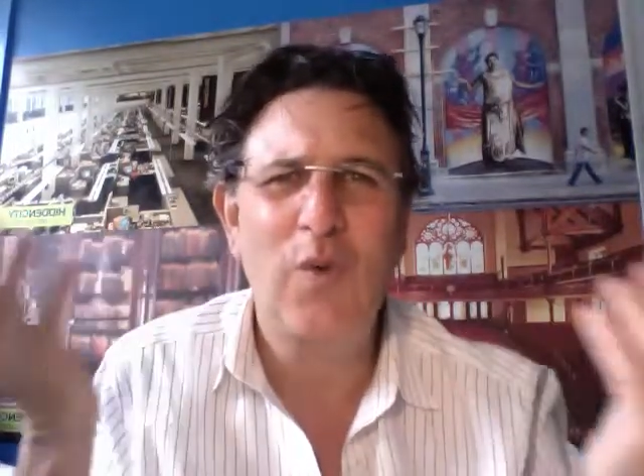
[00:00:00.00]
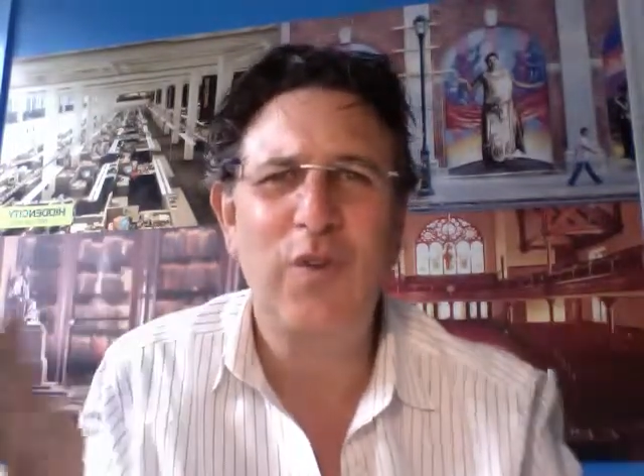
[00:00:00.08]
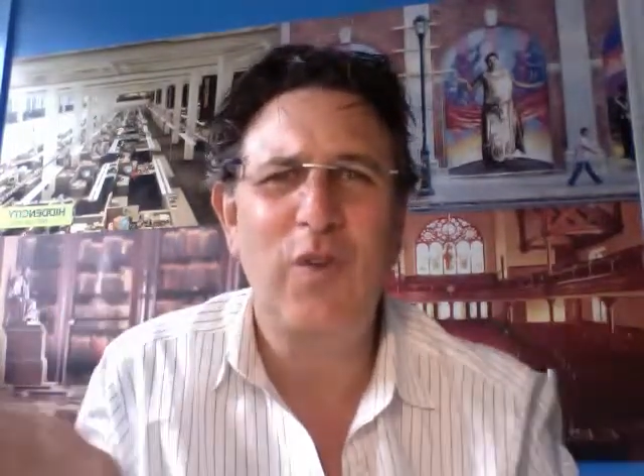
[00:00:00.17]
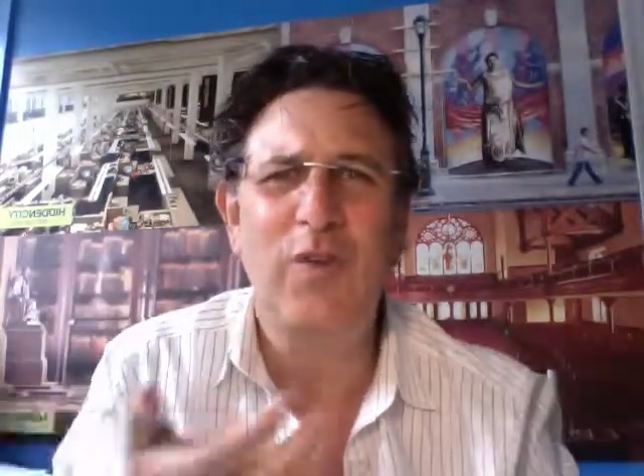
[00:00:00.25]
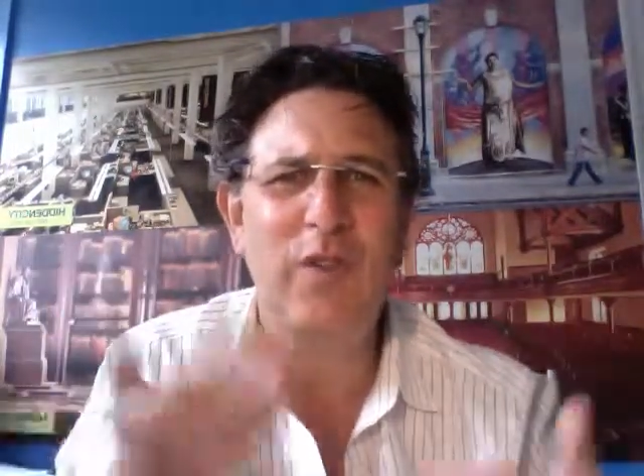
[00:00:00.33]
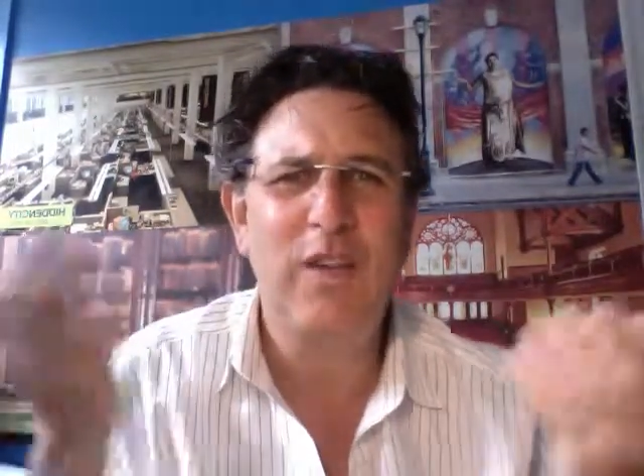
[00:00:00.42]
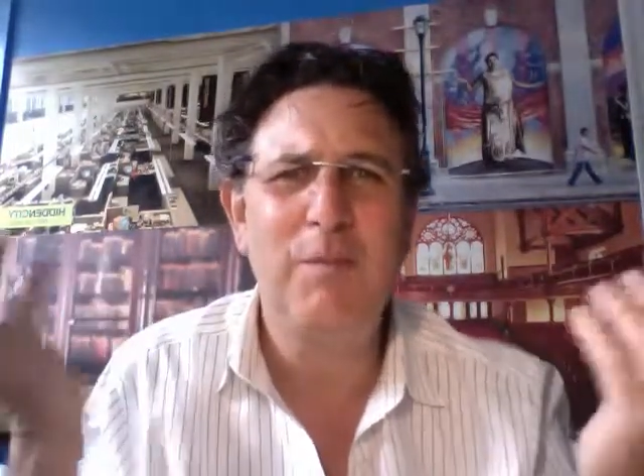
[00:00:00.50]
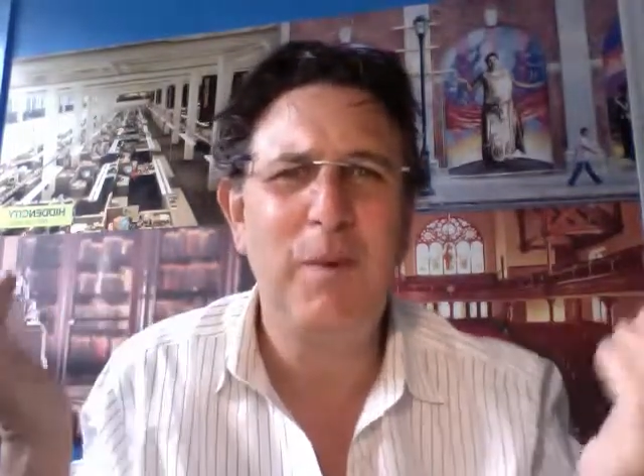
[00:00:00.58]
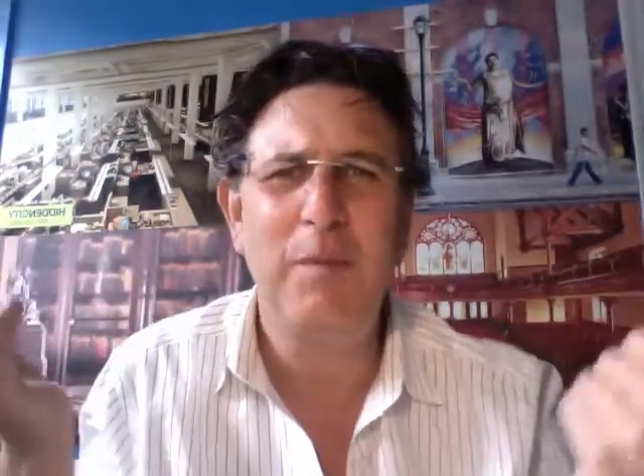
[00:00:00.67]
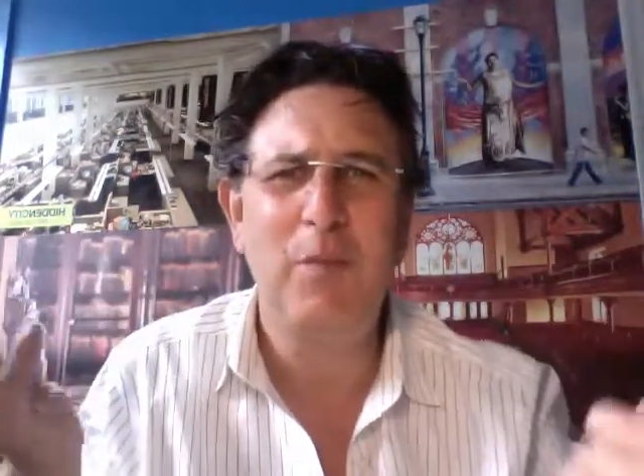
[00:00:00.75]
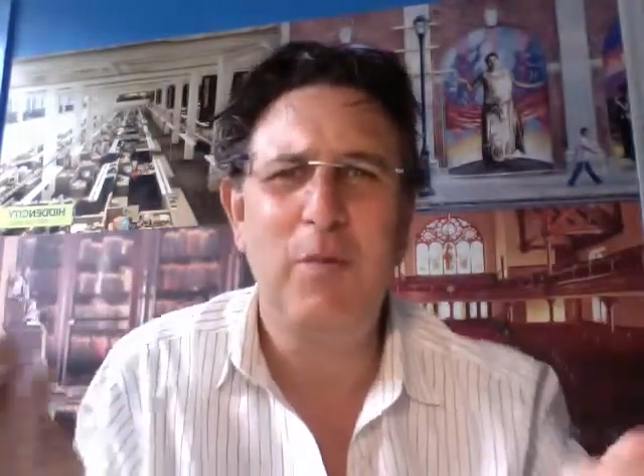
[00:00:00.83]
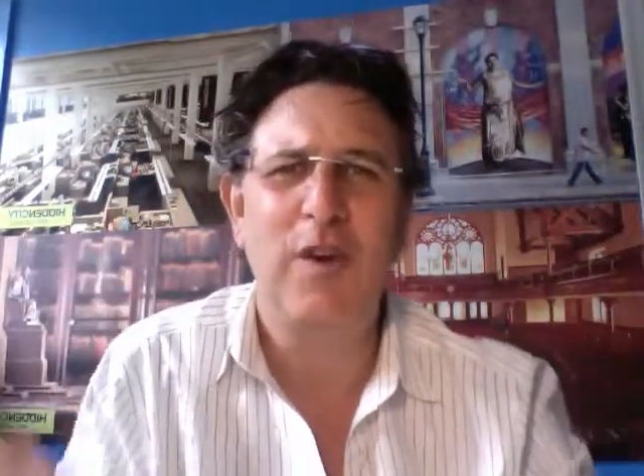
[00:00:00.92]
Don't these
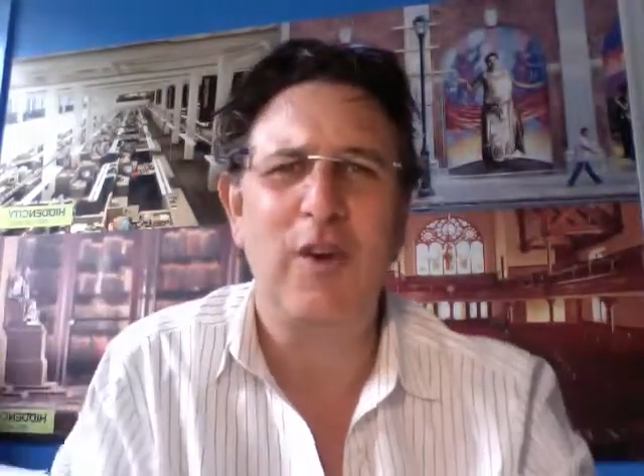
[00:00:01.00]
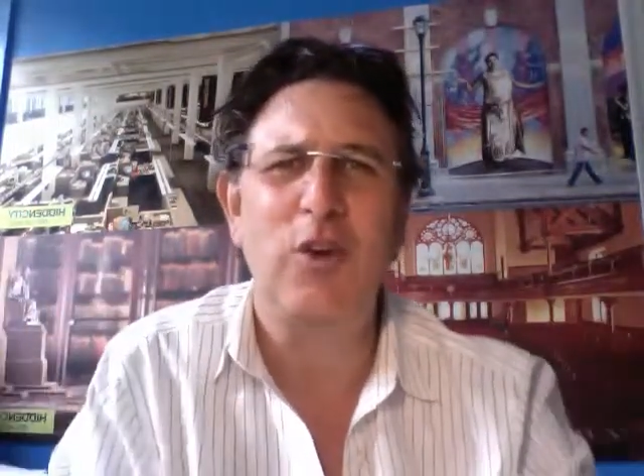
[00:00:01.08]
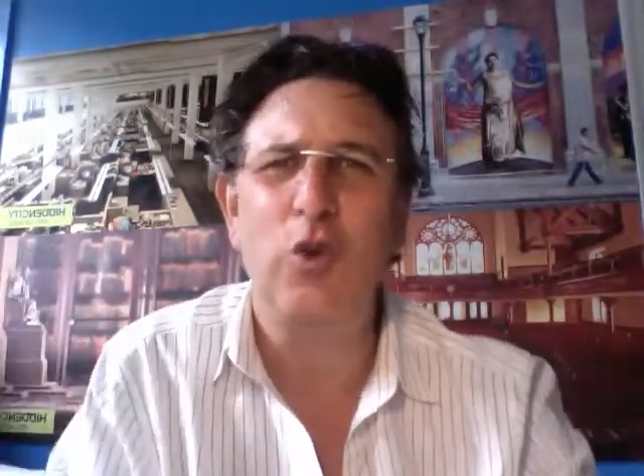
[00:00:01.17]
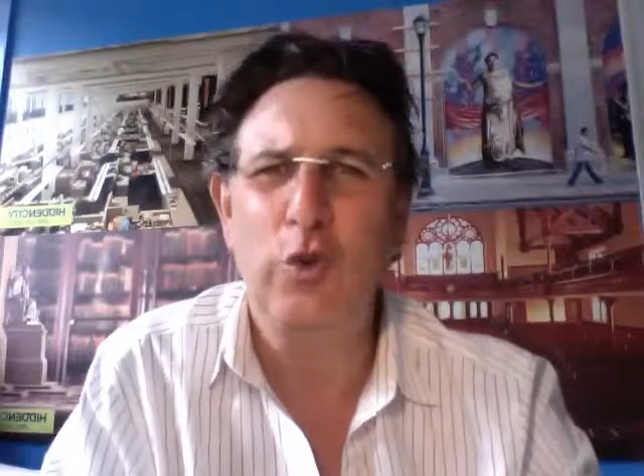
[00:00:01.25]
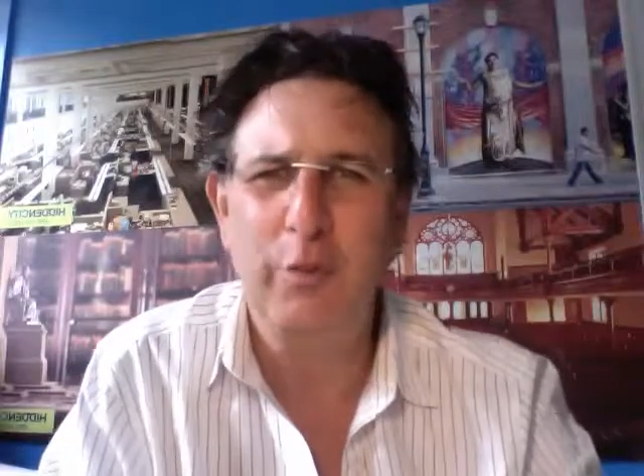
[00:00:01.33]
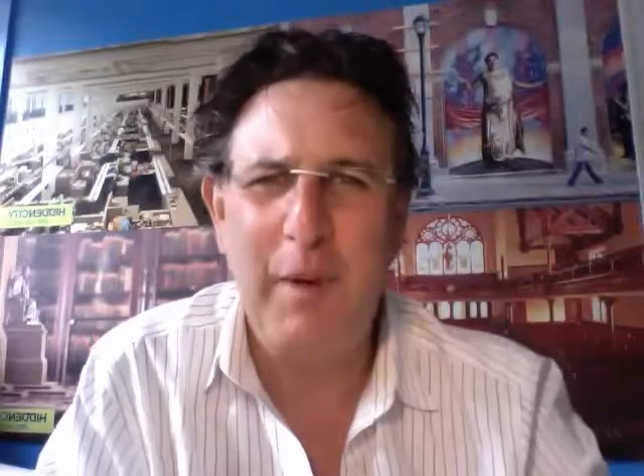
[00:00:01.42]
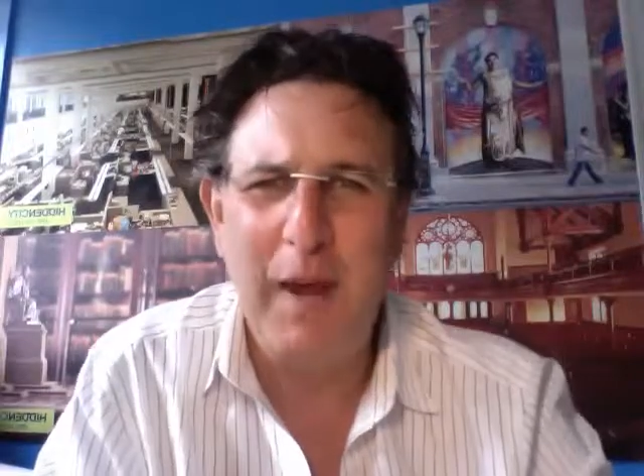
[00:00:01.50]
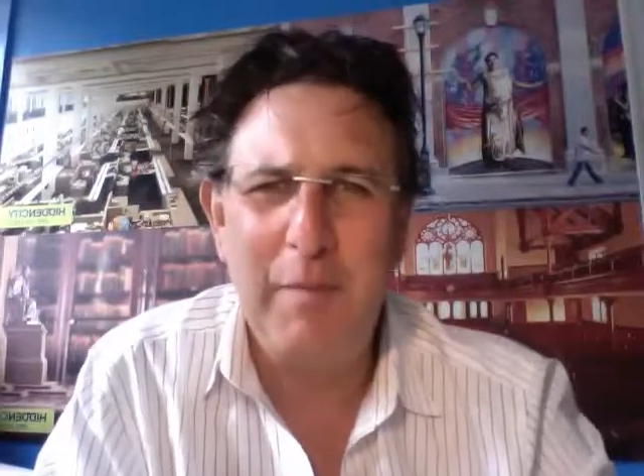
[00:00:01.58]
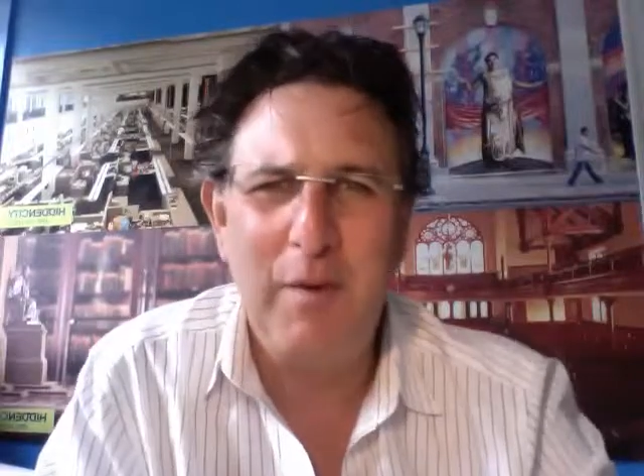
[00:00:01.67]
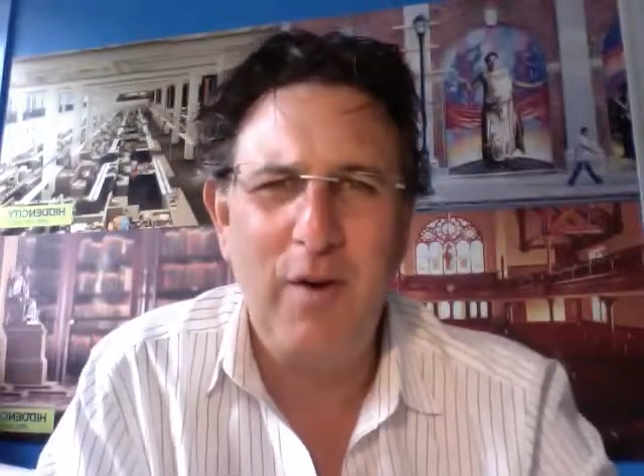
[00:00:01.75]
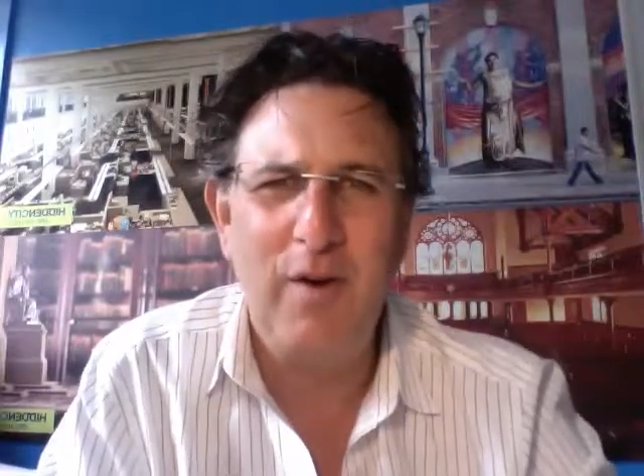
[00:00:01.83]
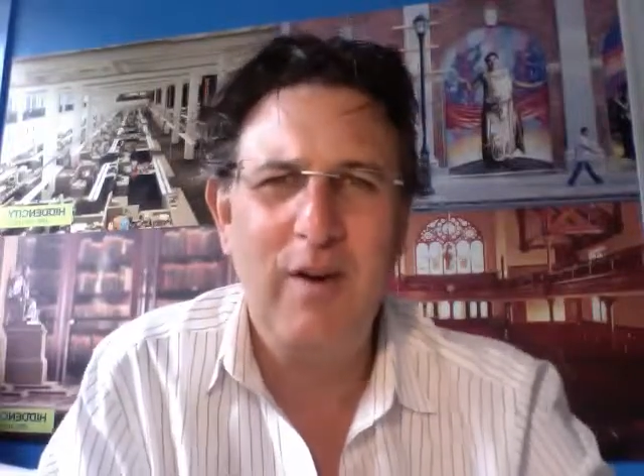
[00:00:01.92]
people read a
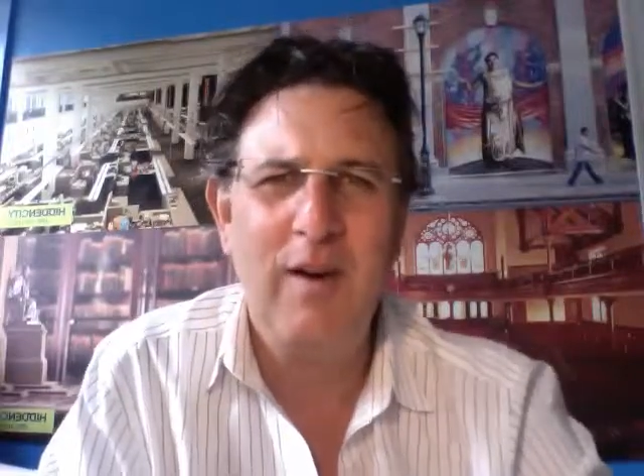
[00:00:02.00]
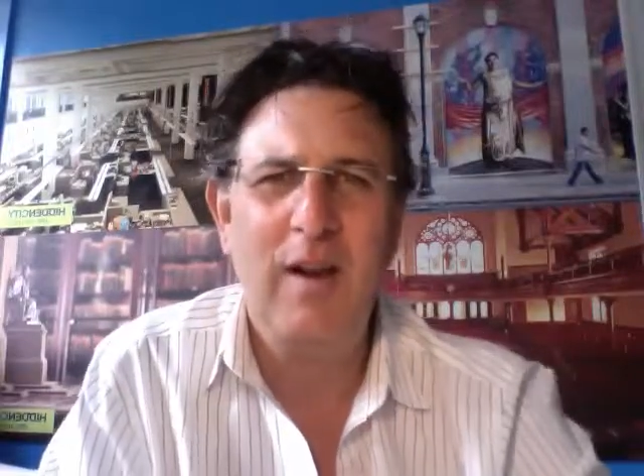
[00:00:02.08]
newspaper?